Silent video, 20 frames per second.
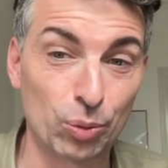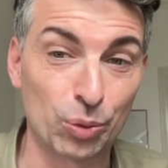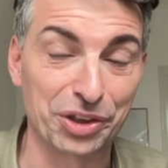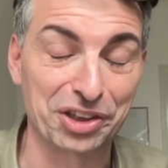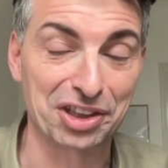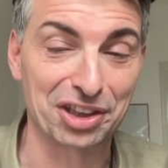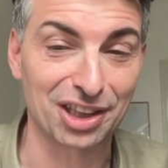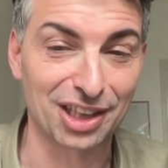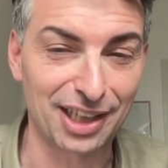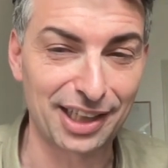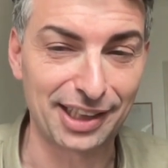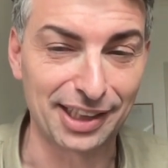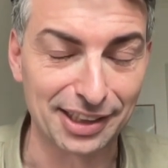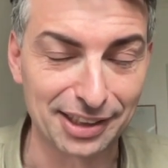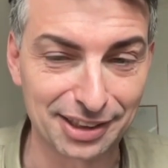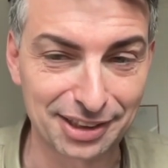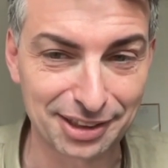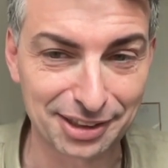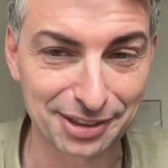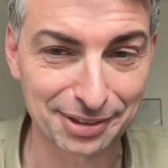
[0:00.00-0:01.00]
with
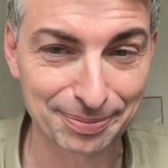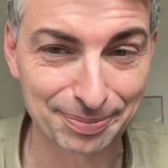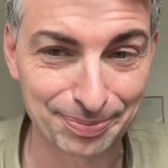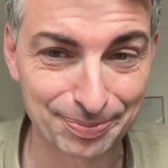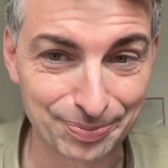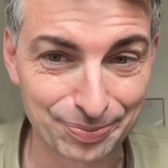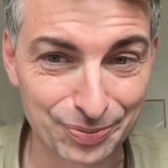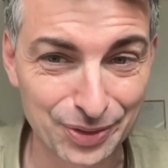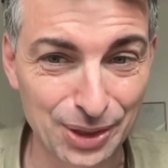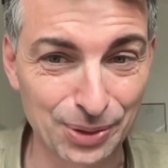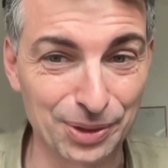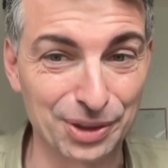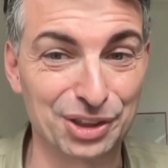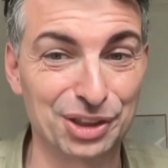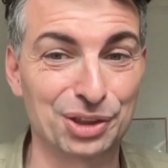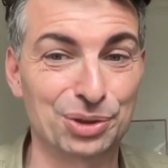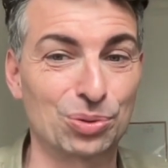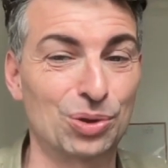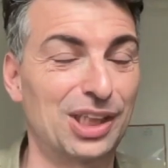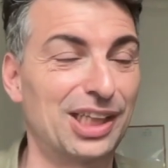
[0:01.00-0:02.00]
light, which
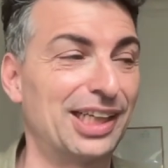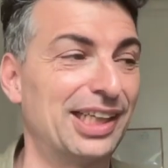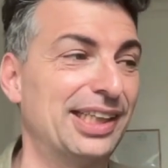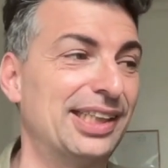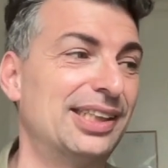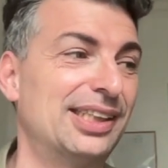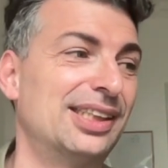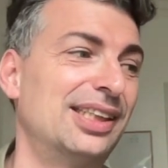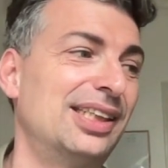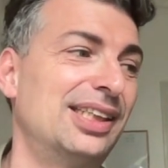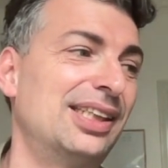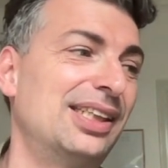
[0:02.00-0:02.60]
is why